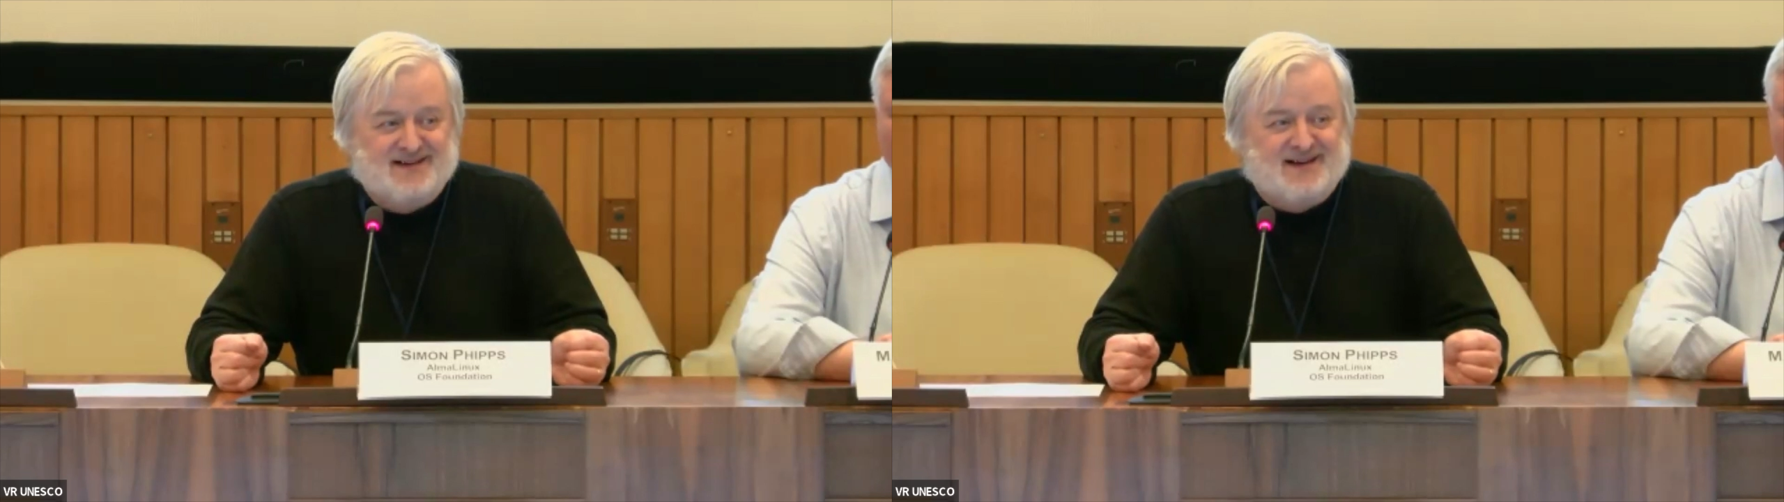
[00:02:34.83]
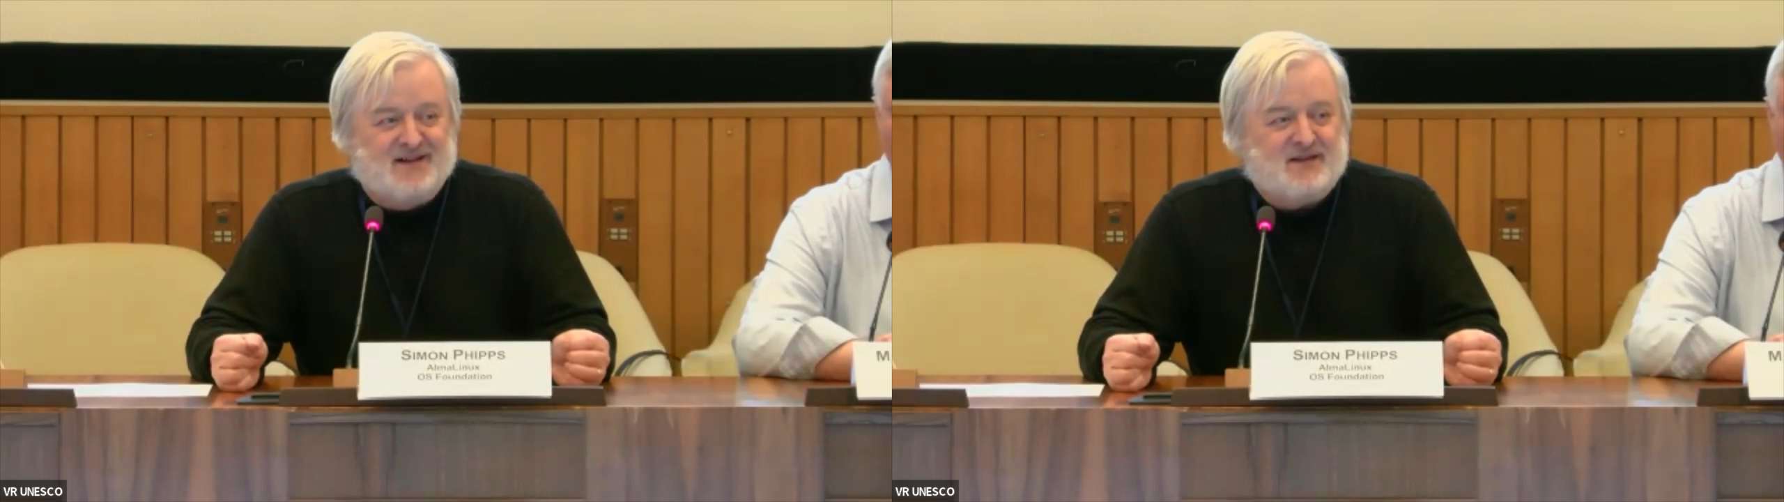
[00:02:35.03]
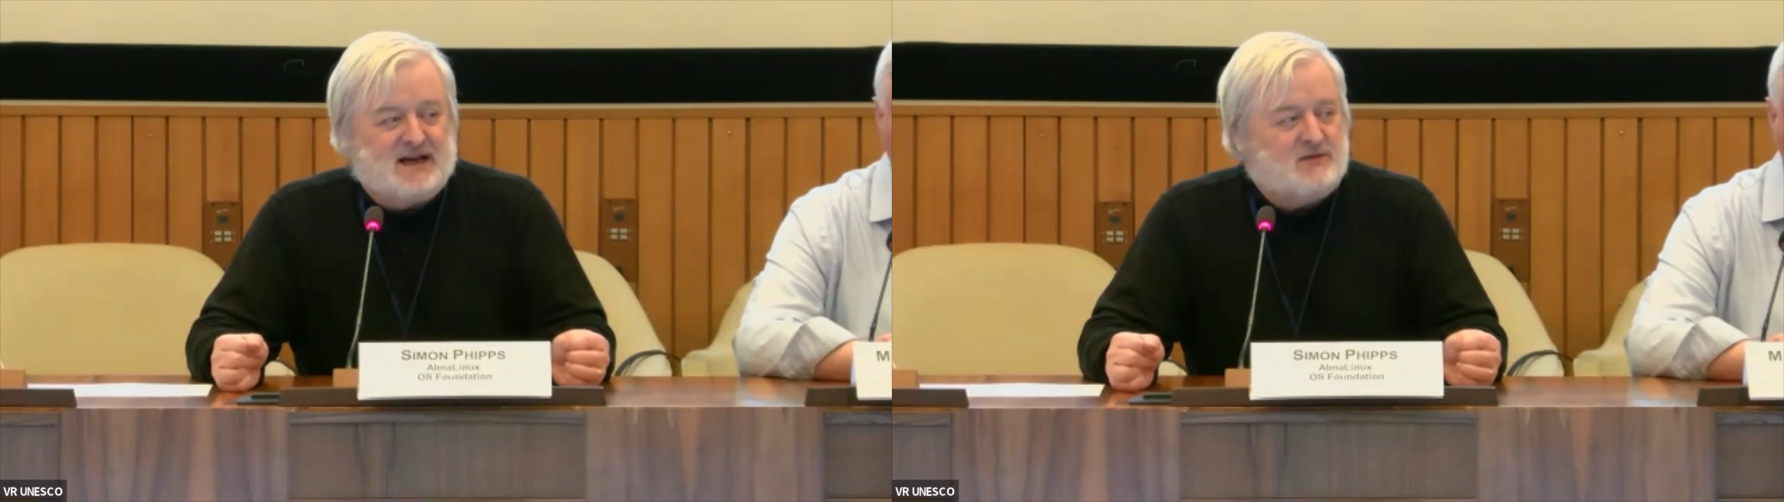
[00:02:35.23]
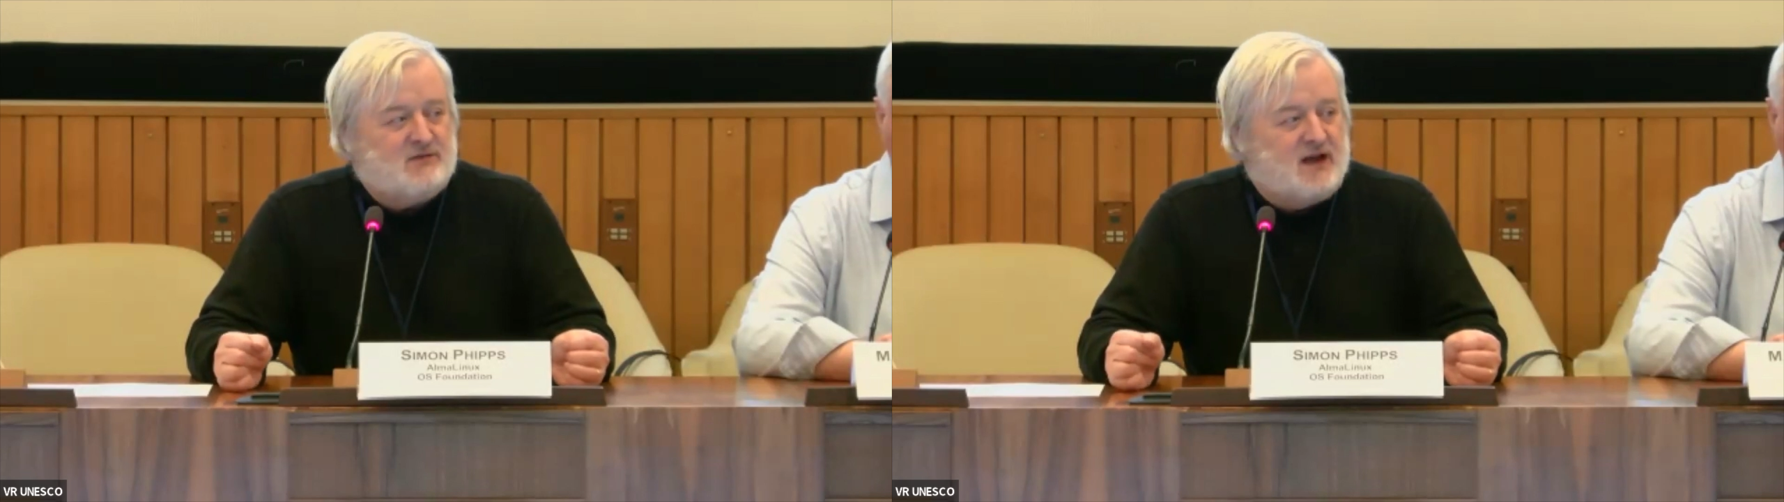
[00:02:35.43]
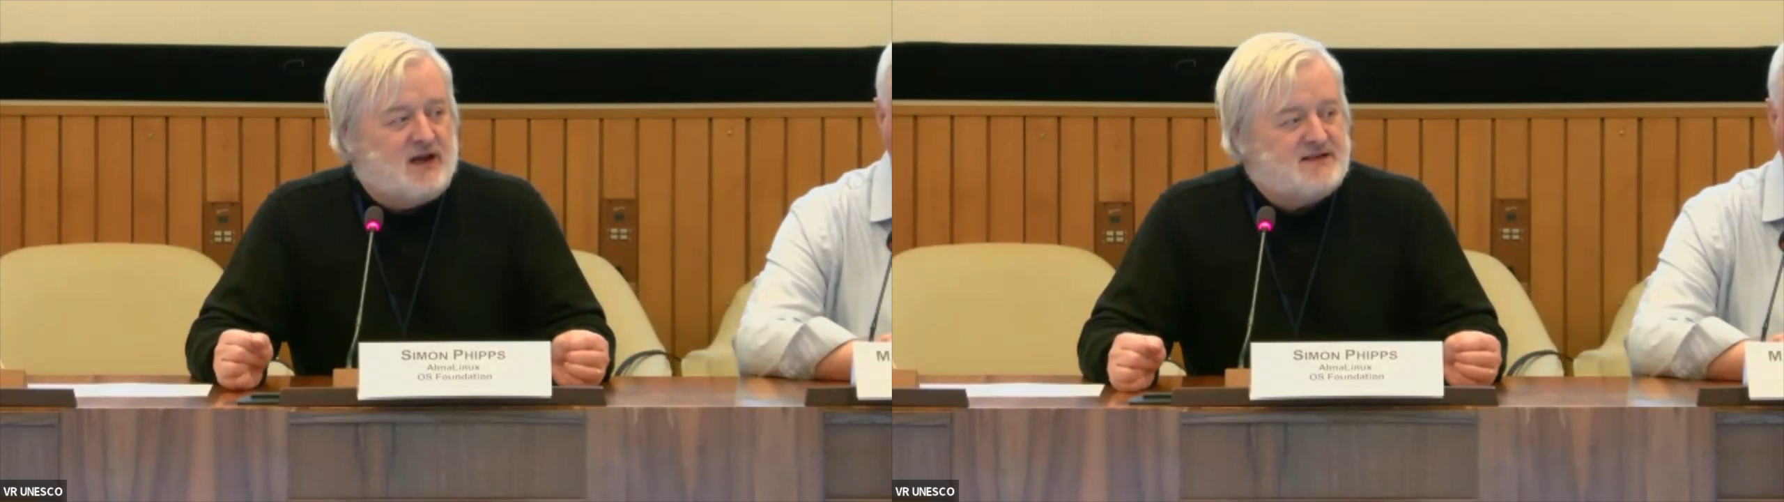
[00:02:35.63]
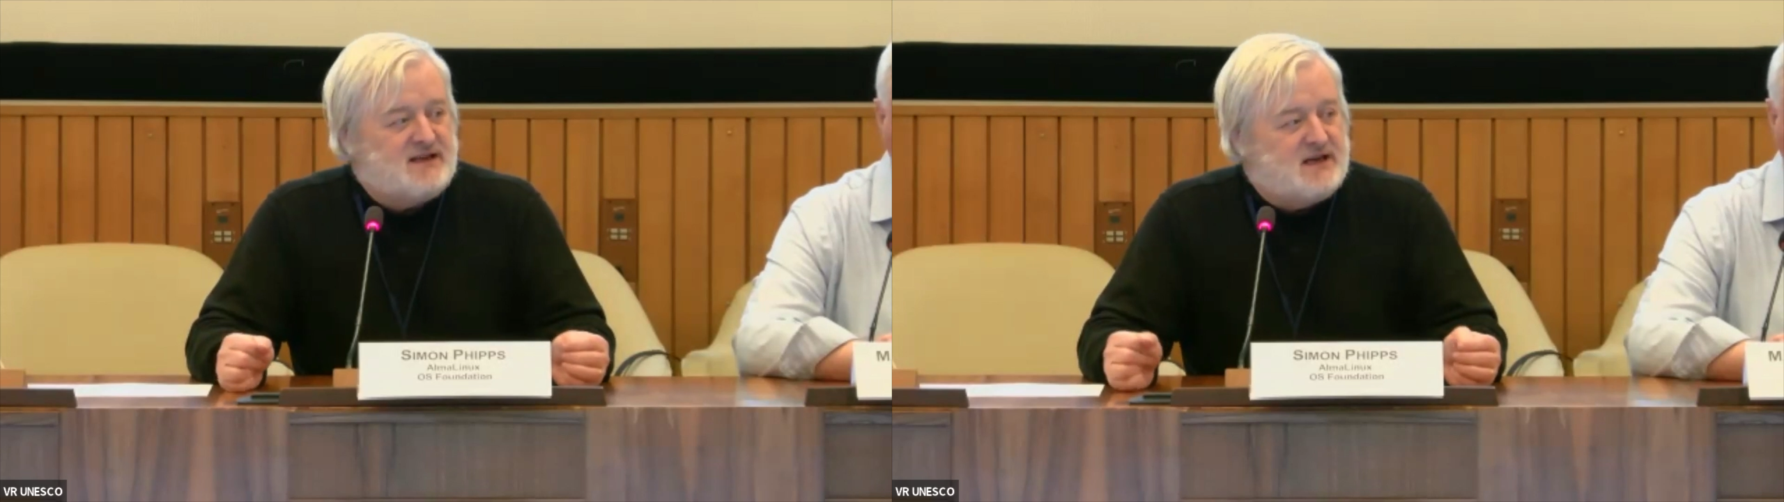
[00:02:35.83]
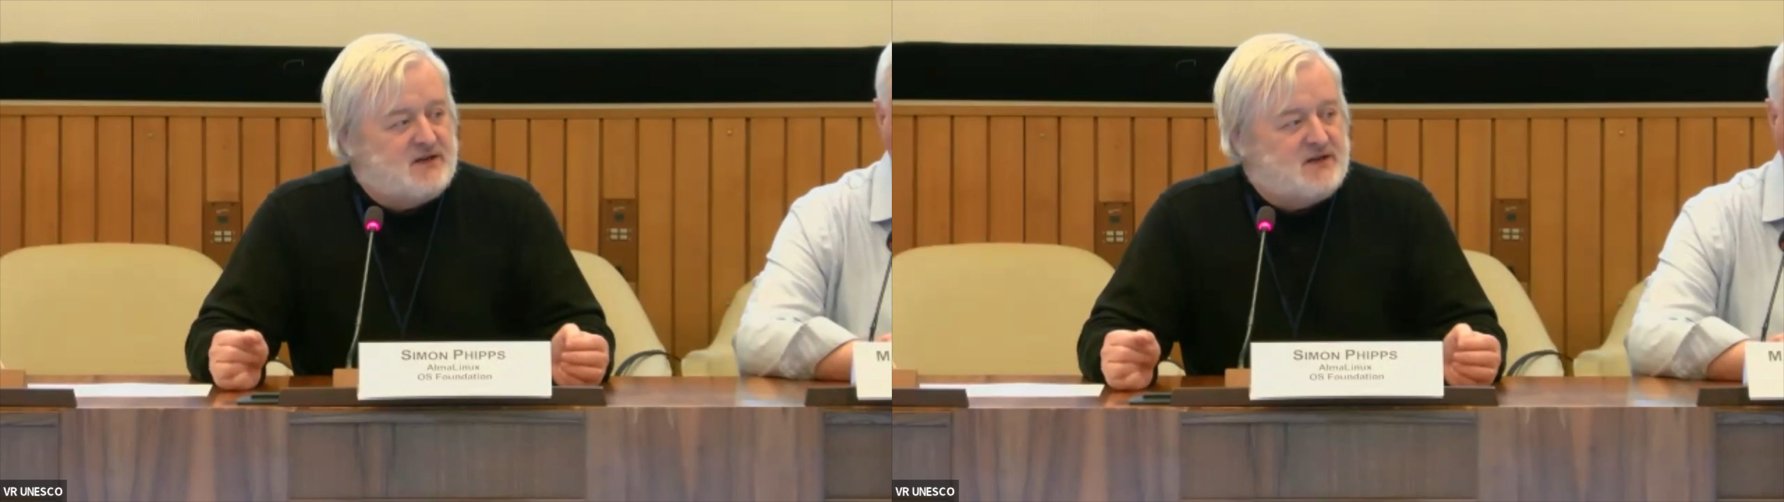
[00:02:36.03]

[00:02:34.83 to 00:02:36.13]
At the end of last year,